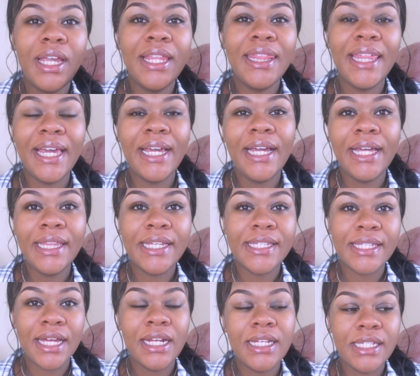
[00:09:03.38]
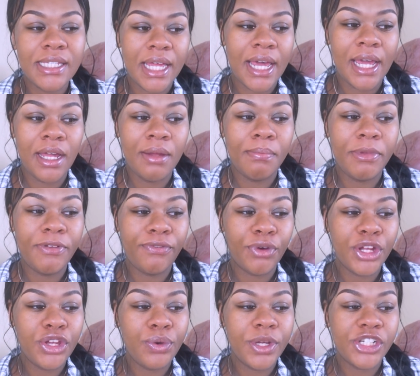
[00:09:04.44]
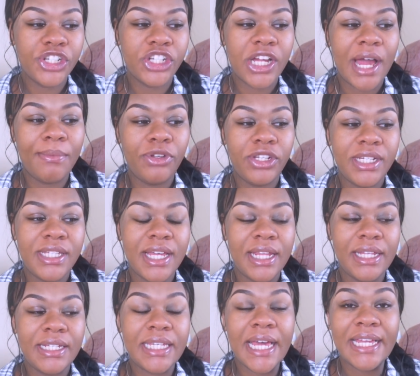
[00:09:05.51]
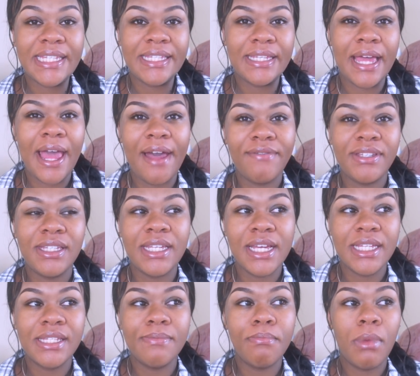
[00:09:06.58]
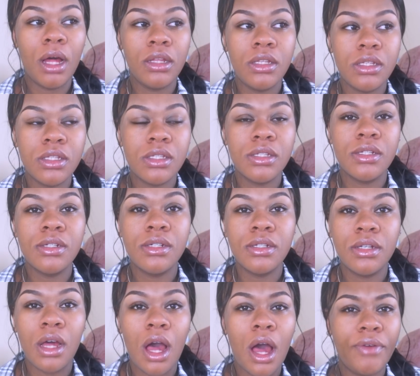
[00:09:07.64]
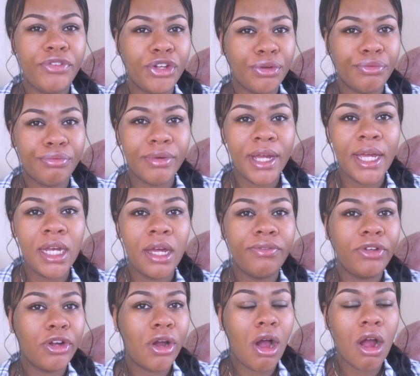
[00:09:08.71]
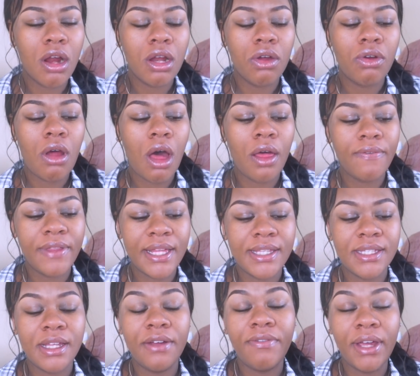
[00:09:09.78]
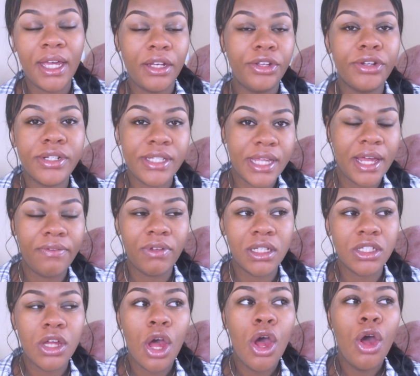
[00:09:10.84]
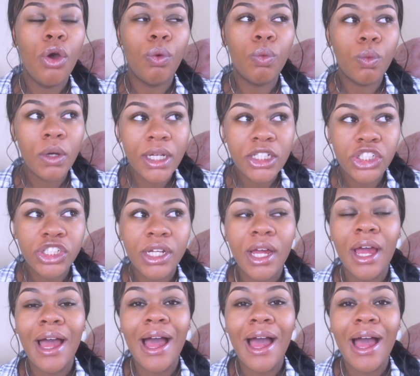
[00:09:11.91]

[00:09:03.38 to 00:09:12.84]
they the studies say before you quit your job you need to at least have six months of your rent of your car note all that stuff in your savings which